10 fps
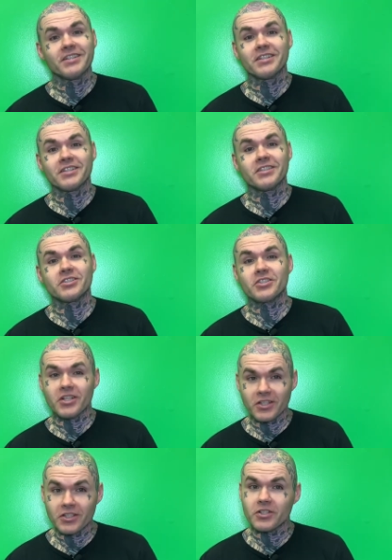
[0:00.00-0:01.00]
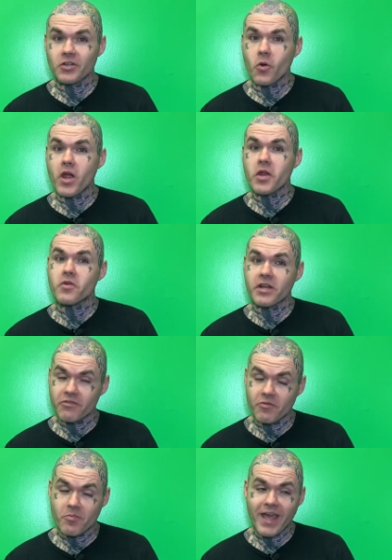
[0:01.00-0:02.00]
She didn't look quite ready
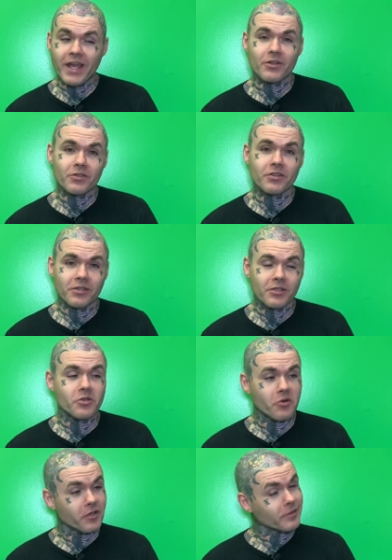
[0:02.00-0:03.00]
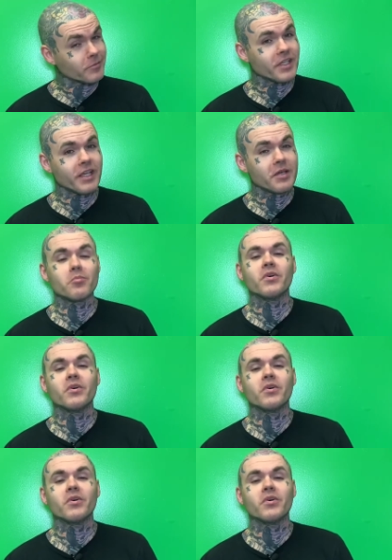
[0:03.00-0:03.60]
for battle, you know what I'm saying?